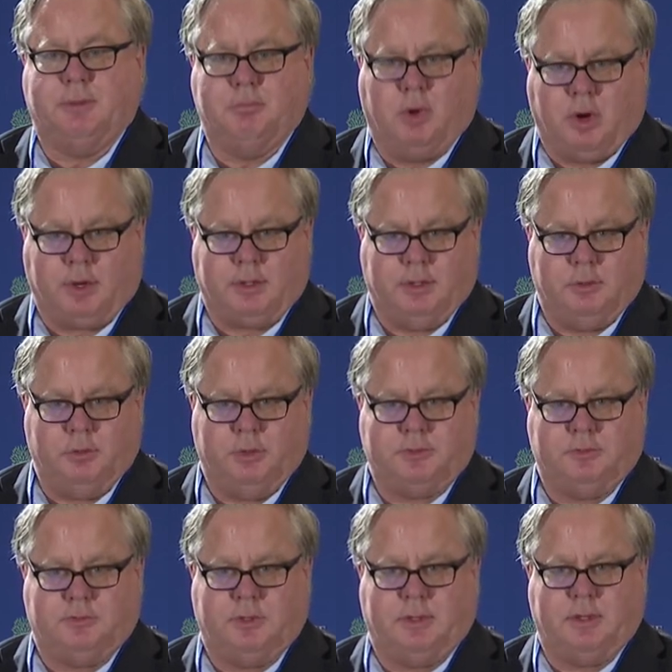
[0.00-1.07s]
market, which
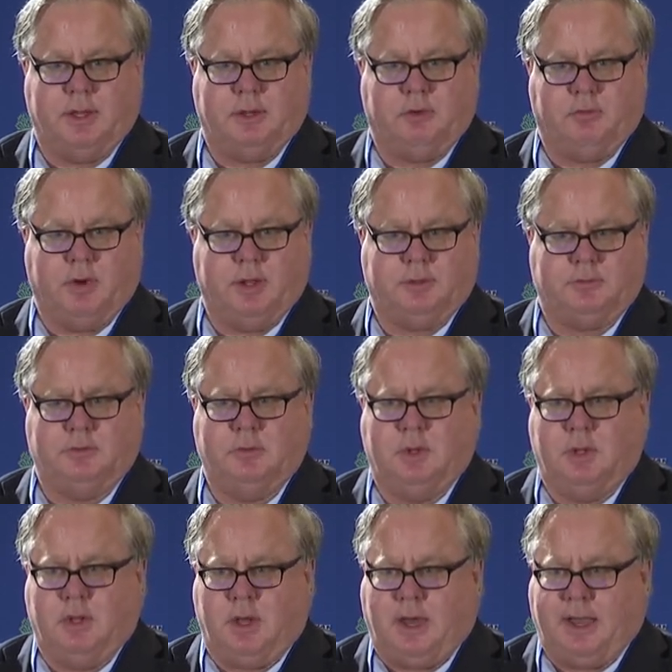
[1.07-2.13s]
is a great
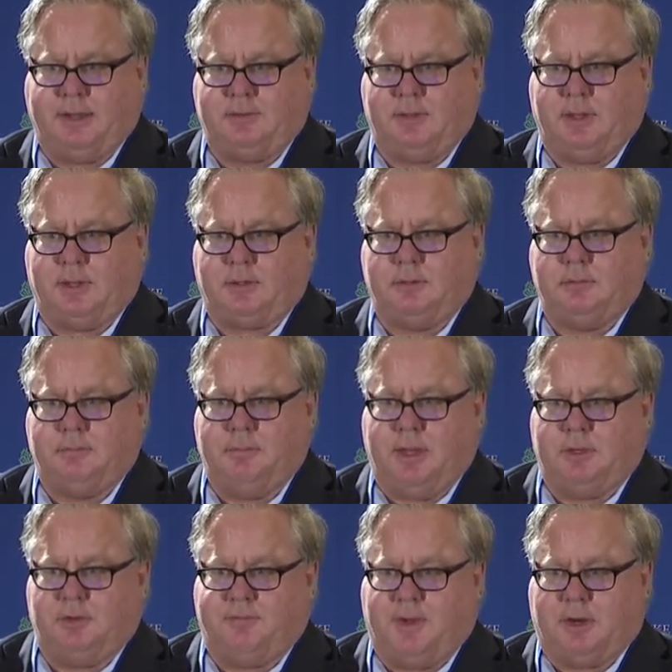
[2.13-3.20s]
high-tech
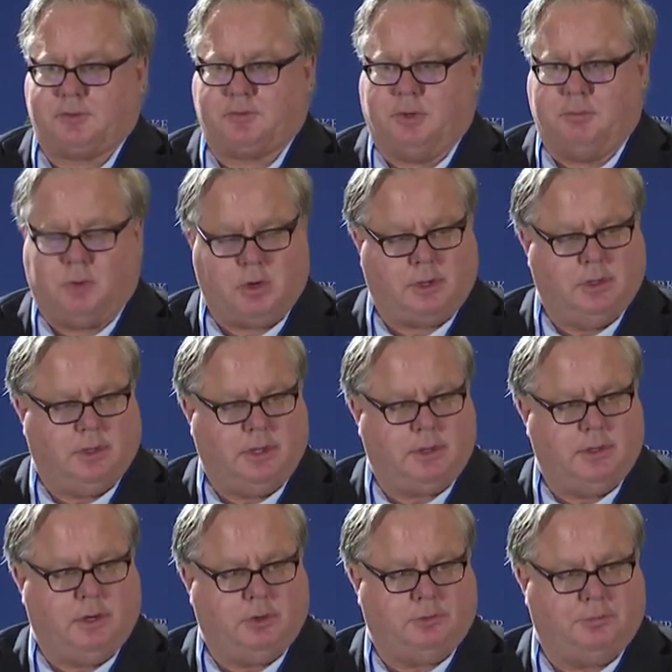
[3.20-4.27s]
manufacturing market like
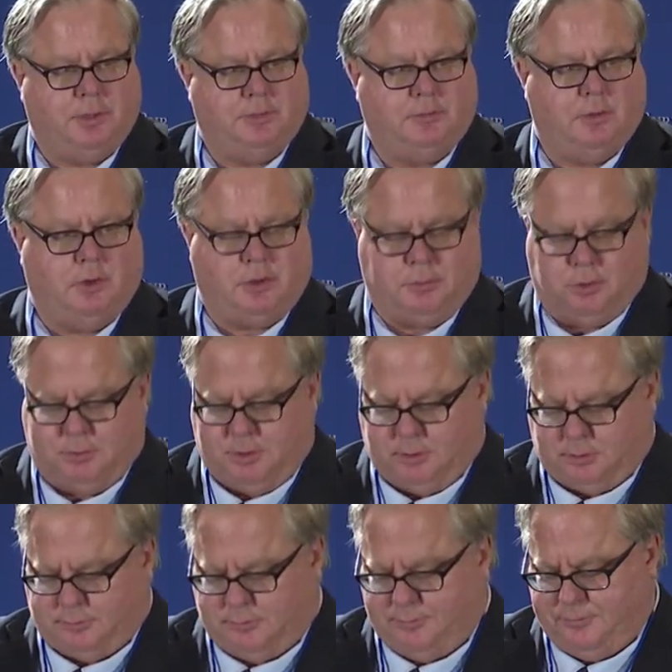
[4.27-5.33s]
aerospace and
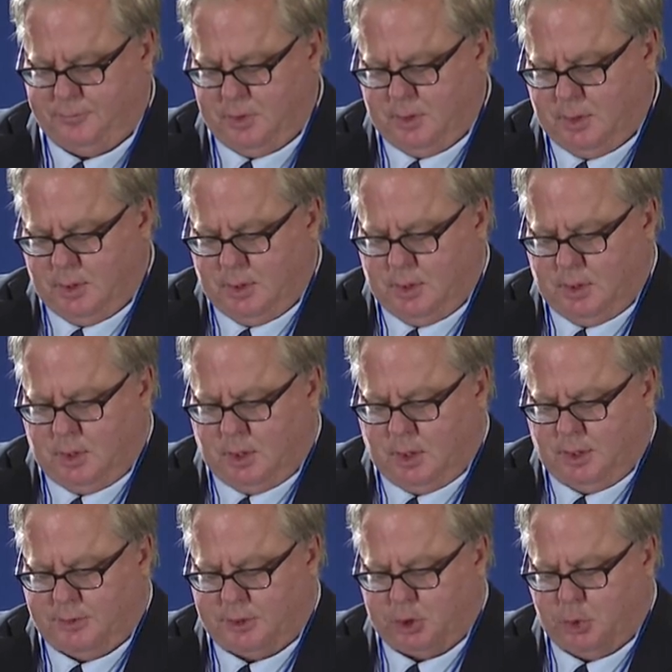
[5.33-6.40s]
automobiles.
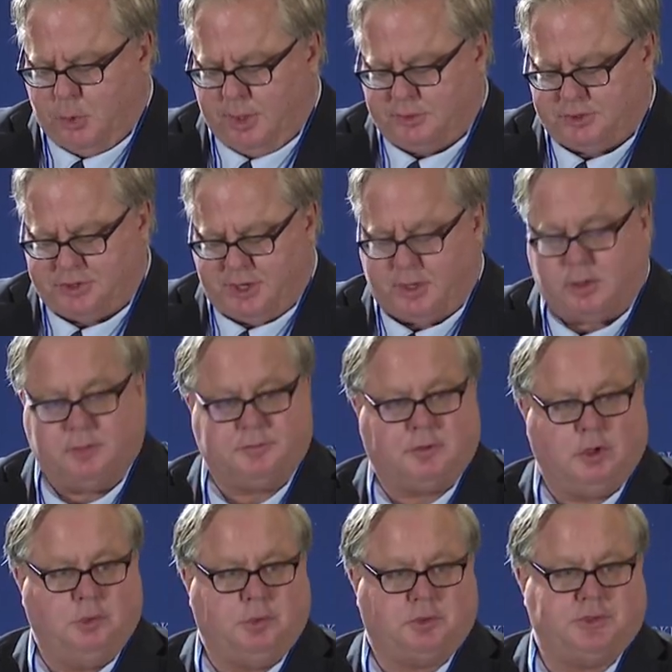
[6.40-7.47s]
The U.S. share of
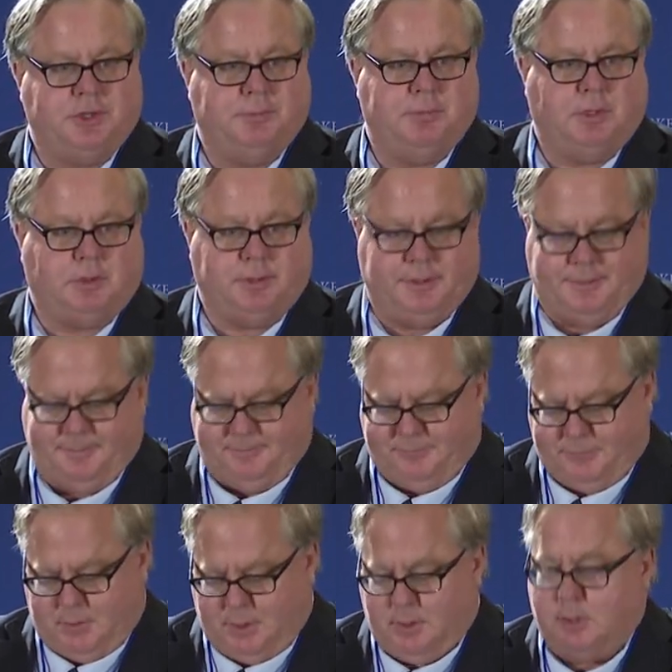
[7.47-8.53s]
global shipbuilding,
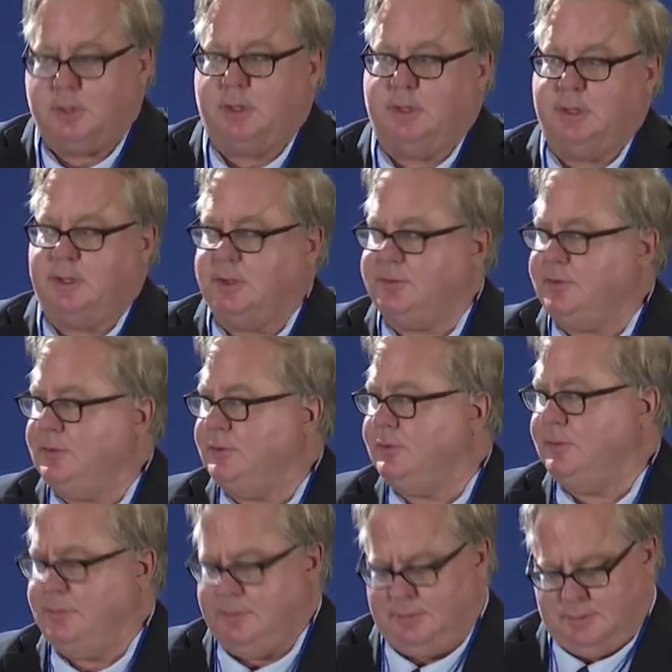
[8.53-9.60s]
any guesses?
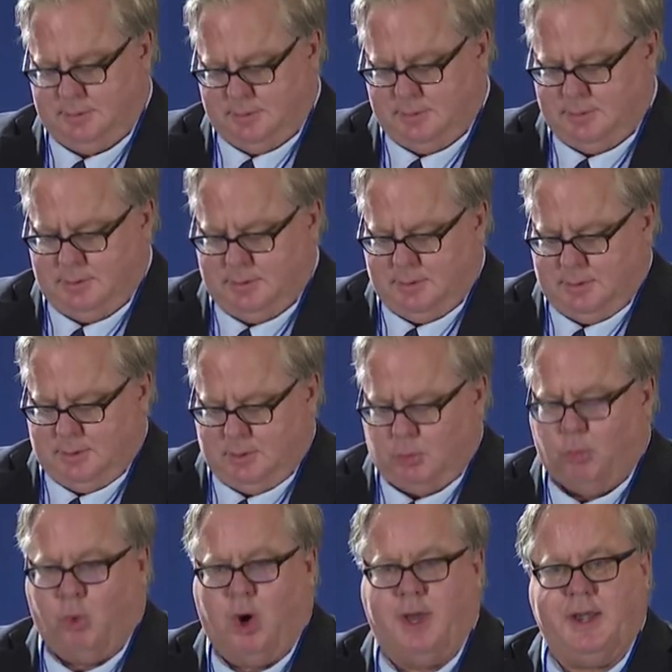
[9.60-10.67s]

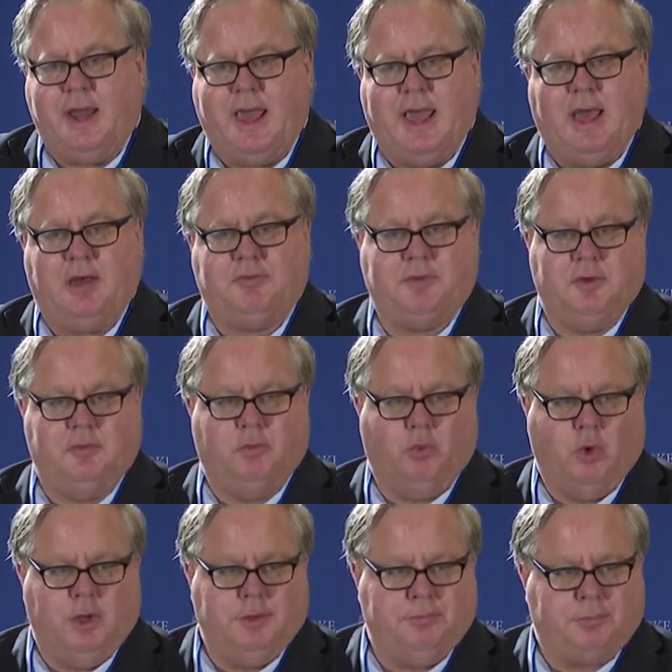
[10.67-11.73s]

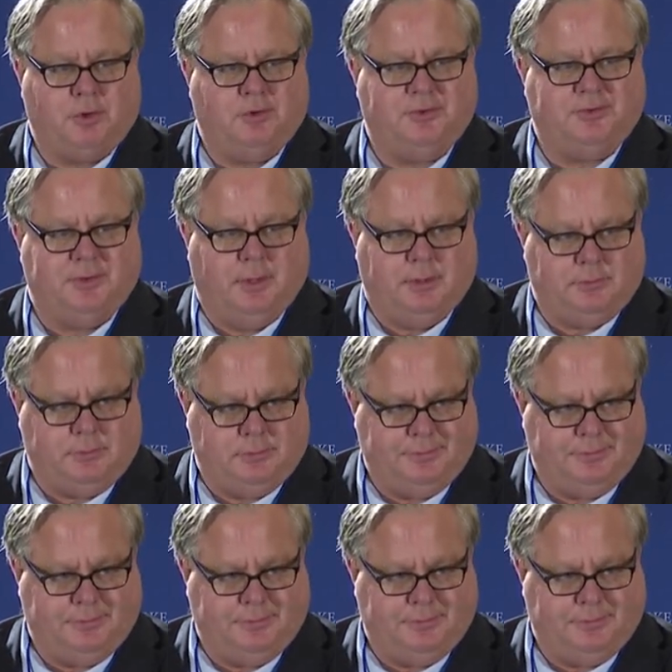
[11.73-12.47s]
0.5%.